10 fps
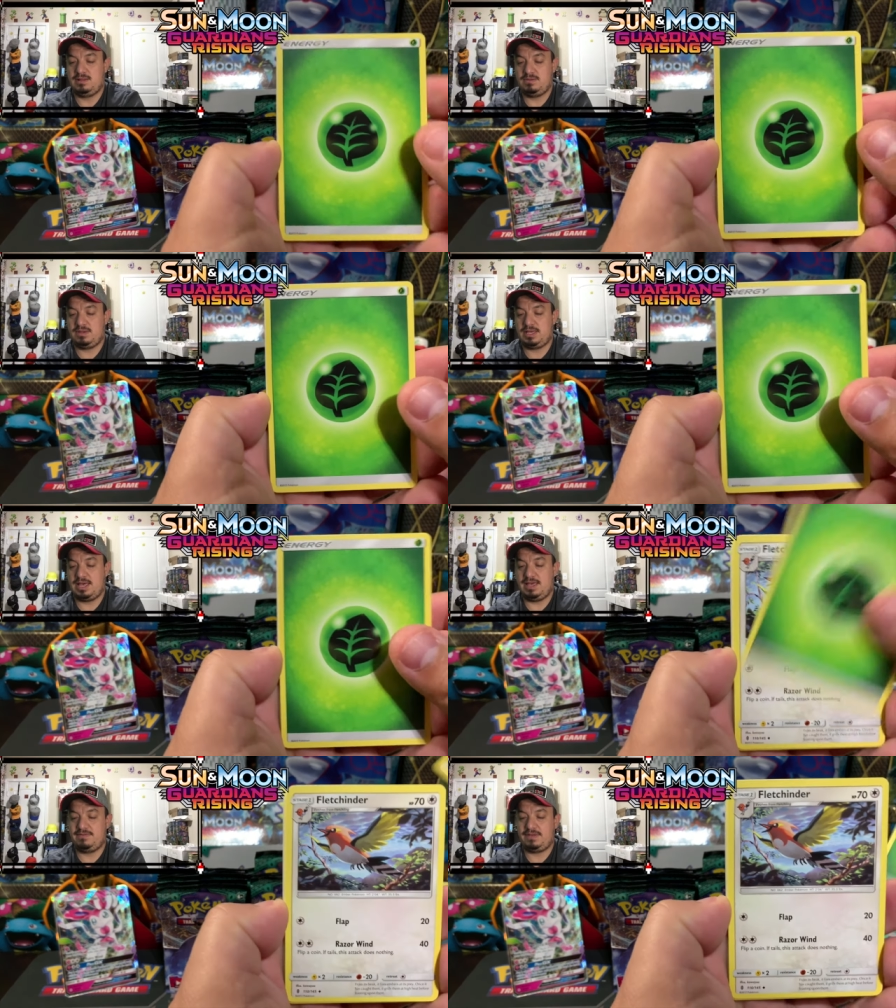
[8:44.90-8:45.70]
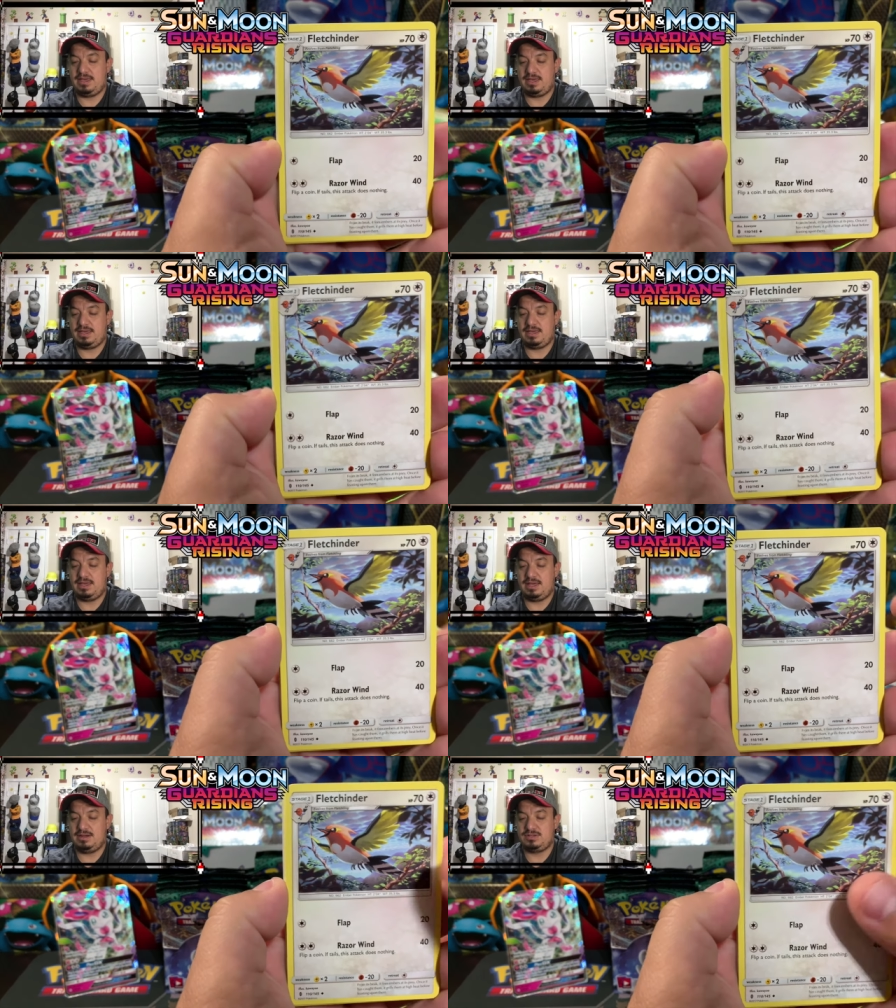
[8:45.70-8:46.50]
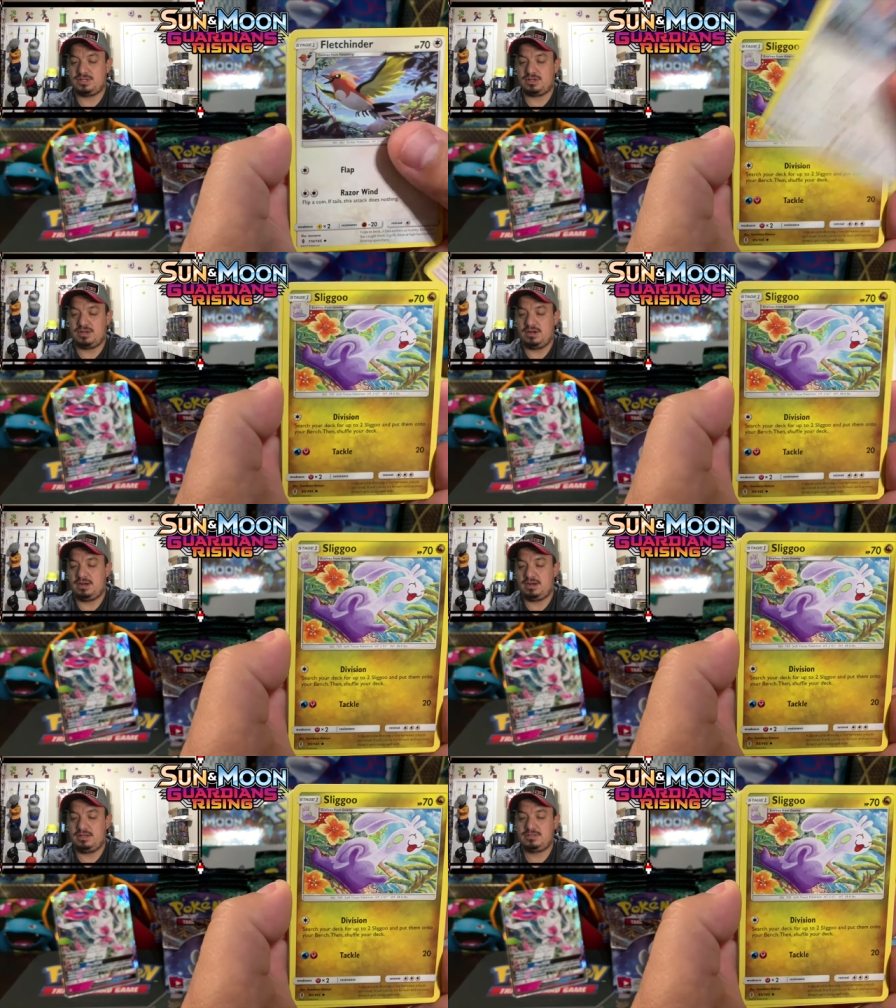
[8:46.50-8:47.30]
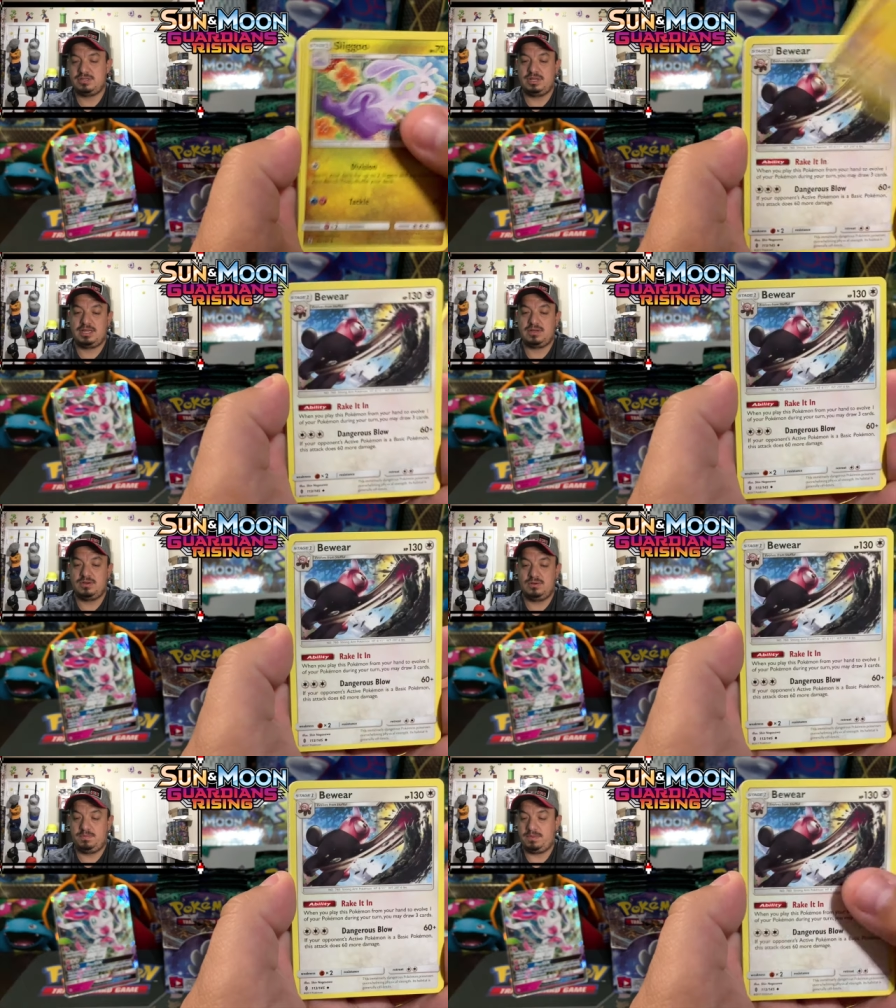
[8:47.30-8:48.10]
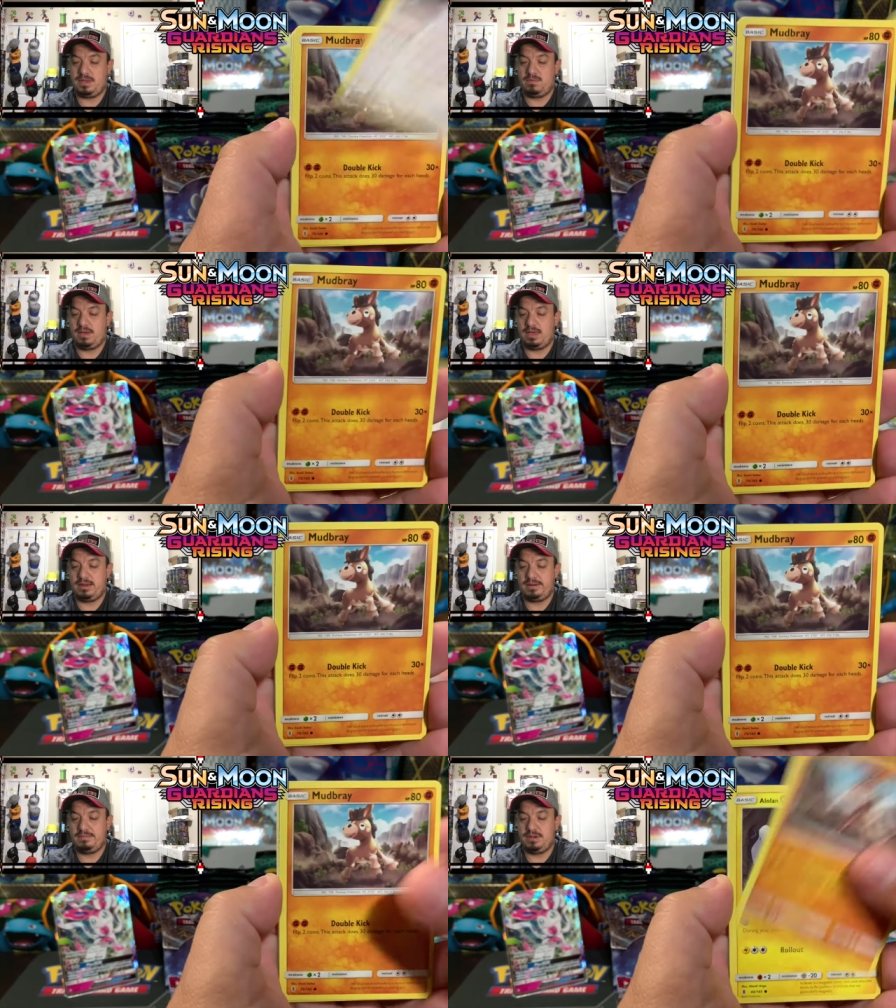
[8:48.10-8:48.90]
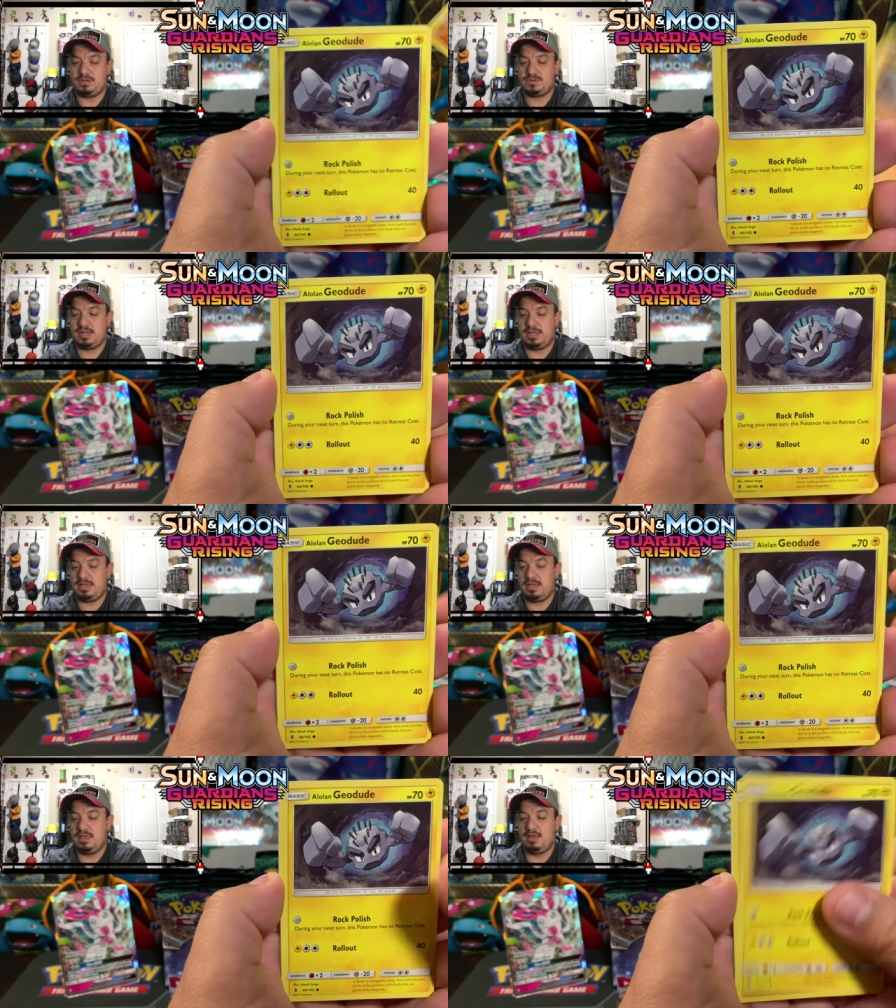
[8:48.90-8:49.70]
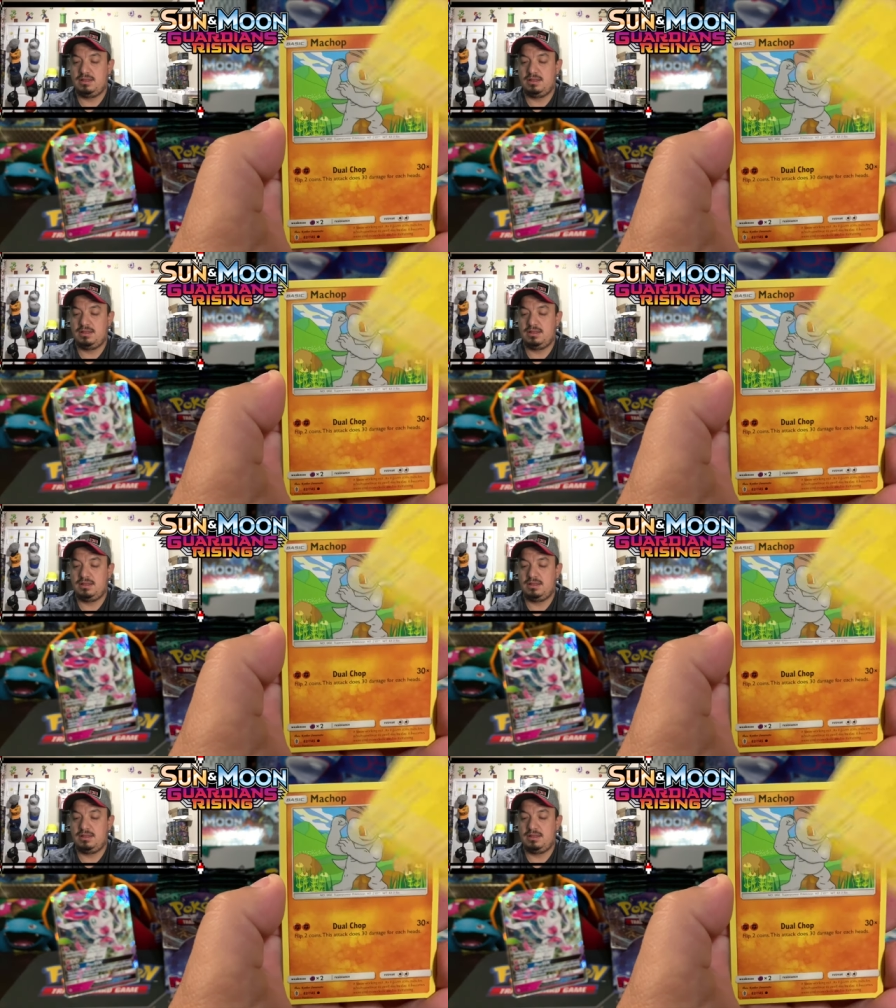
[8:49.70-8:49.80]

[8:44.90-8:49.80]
We have a energy card, Sliggoo, Bewear, Mudbray,